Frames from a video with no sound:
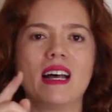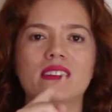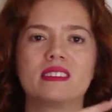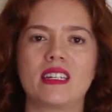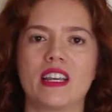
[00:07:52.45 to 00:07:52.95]

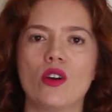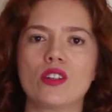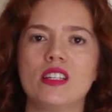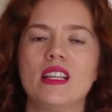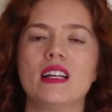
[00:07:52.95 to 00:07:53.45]

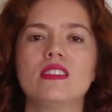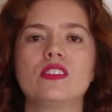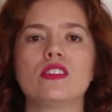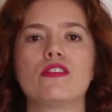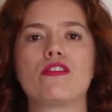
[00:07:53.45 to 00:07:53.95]

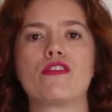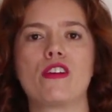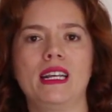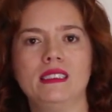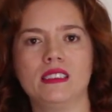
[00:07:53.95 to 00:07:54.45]
antioxidants
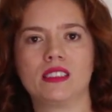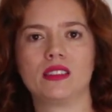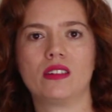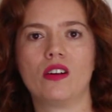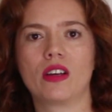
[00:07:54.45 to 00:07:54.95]
friend,
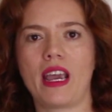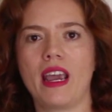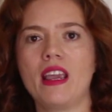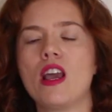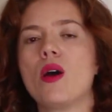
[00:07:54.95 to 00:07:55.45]

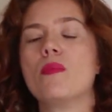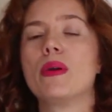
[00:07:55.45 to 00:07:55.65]
okay?